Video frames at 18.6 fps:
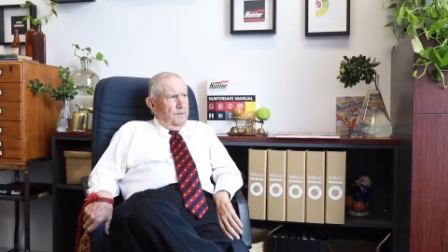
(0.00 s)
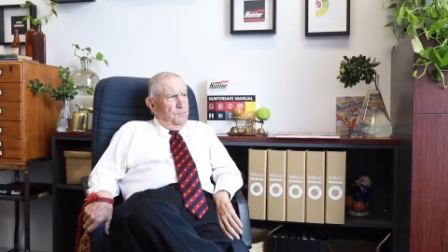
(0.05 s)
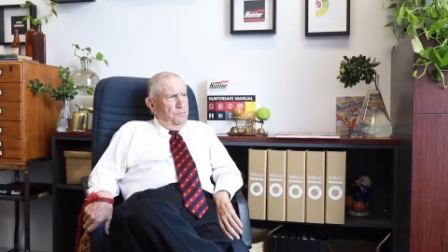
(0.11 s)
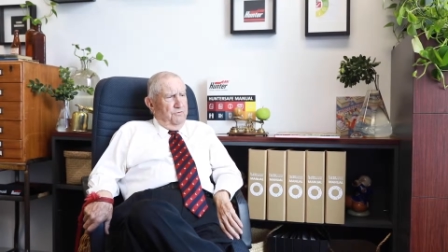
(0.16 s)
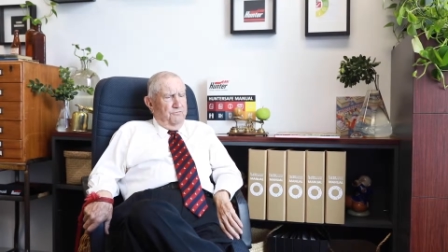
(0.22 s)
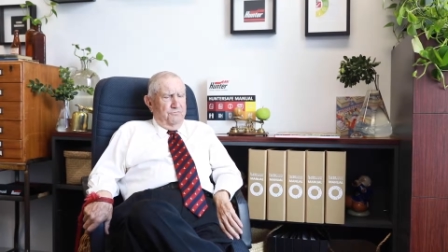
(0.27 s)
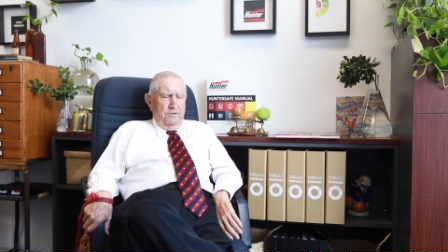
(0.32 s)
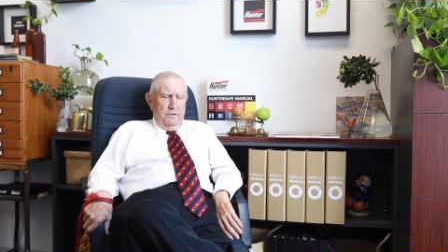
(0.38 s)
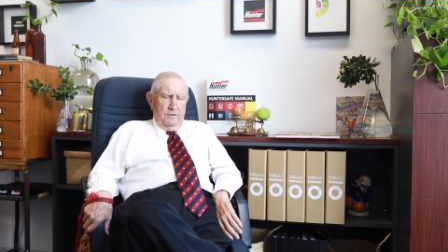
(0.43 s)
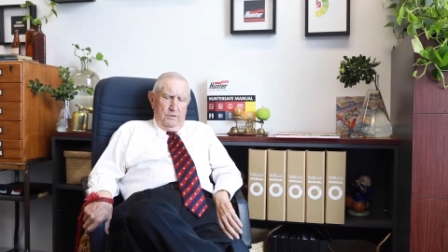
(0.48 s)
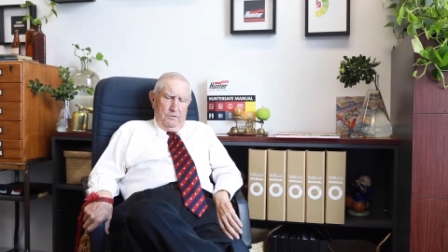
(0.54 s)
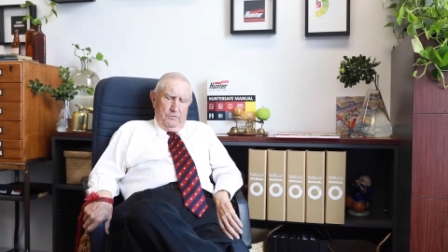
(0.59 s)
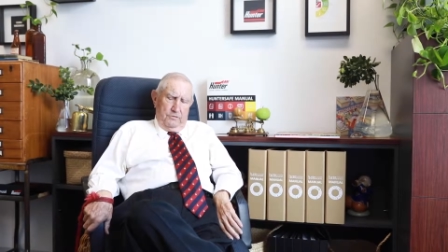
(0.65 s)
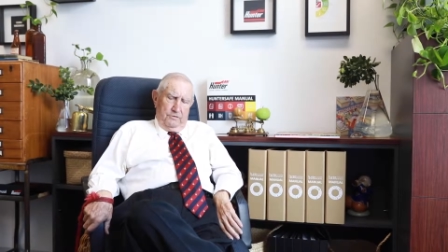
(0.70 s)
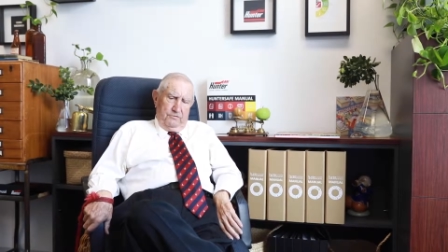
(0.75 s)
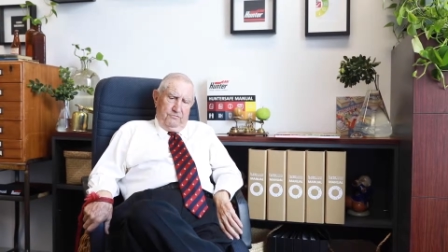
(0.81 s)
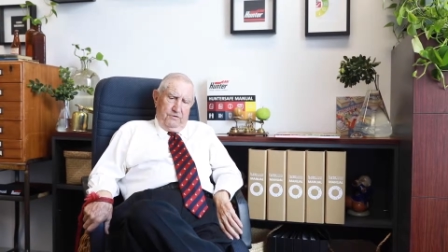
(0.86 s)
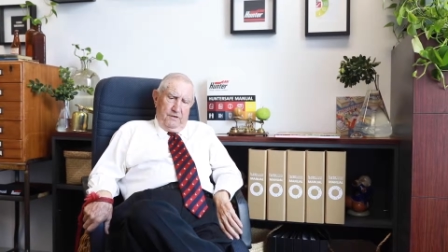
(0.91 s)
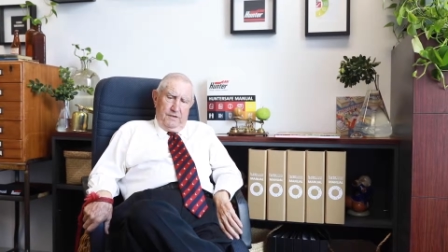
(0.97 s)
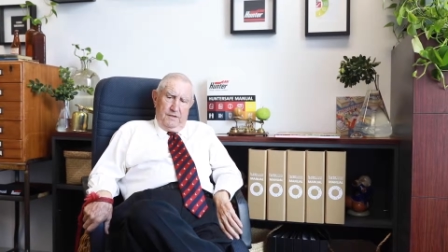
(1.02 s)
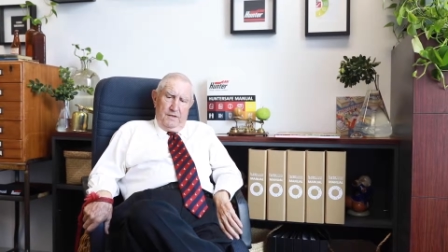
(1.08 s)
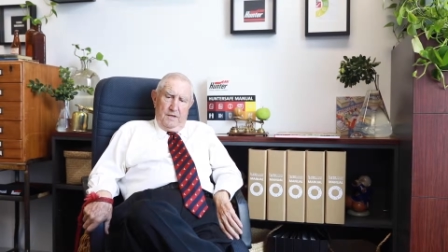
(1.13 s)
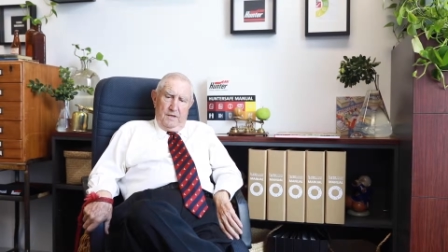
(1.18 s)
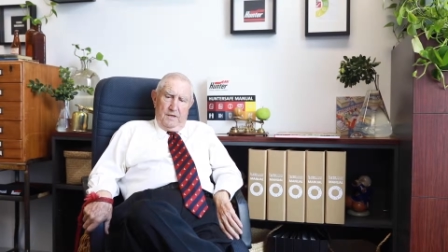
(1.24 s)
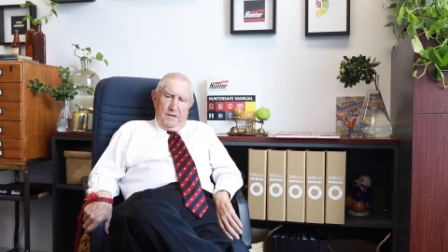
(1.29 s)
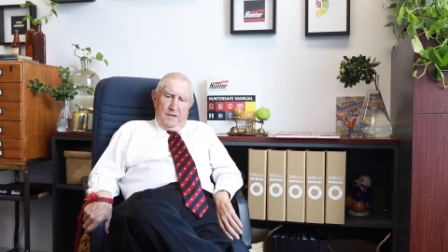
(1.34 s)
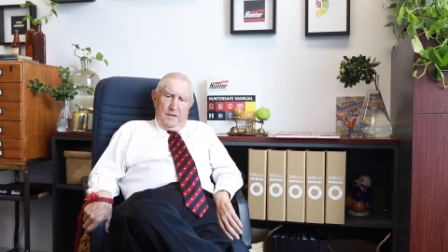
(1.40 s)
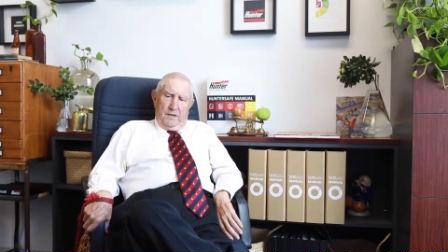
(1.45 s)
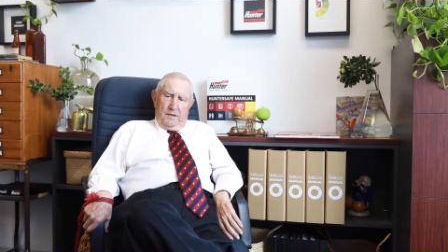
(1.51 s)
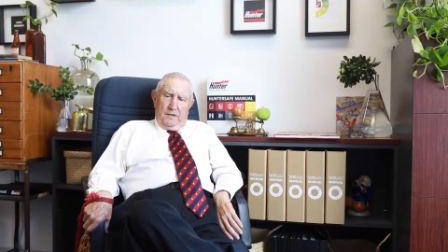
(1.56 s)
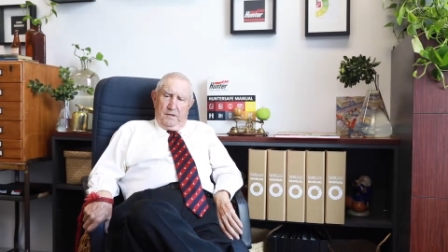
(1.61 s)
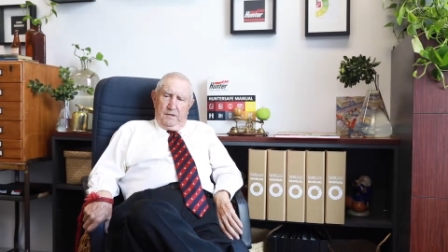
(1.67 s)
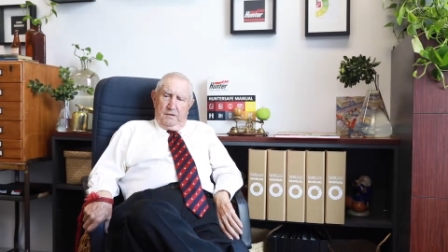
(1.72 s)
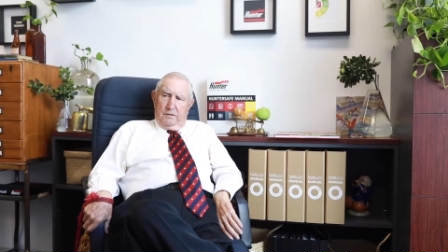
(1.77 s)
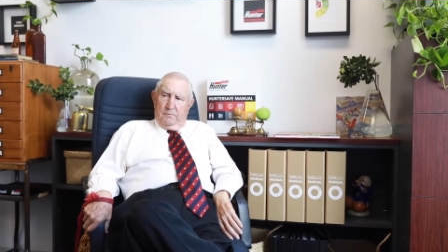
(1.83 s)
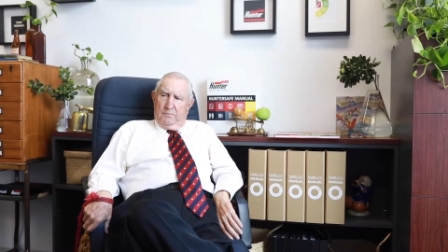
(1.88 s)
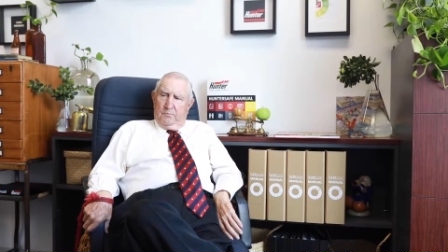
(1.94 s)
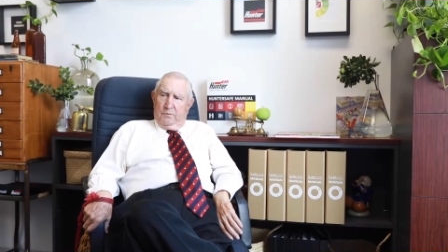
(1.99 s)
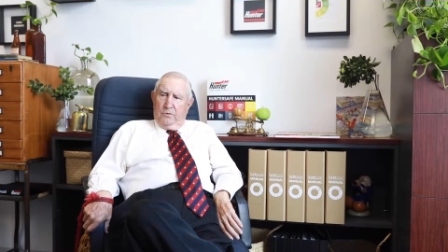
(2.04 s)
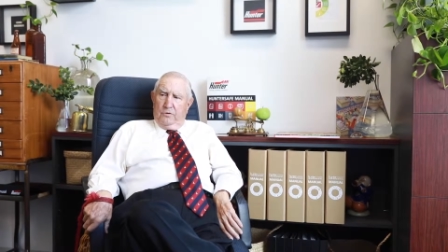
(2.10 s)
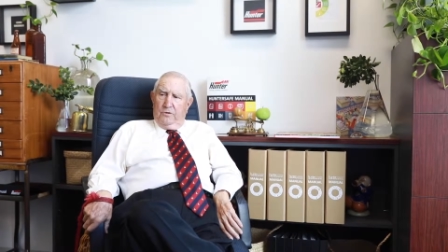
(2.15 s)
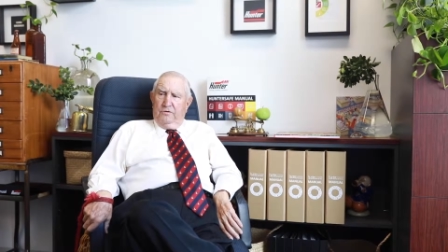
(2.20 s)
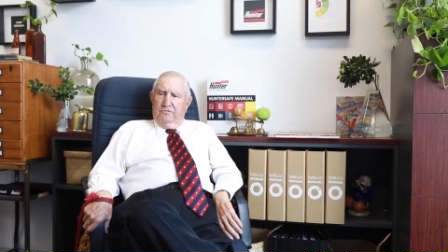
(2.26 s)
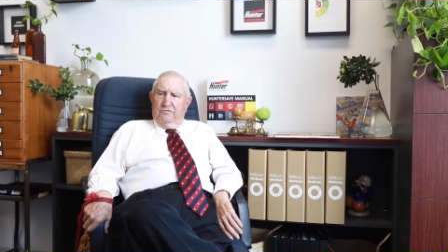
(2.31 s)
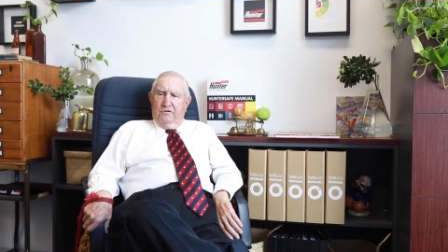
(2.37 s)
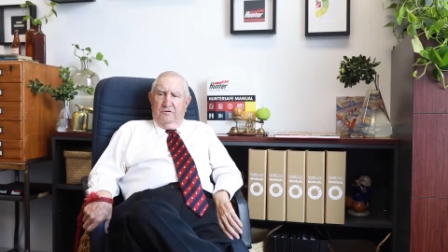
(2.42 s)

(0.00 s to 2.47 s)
Mr. Lewin said, boys,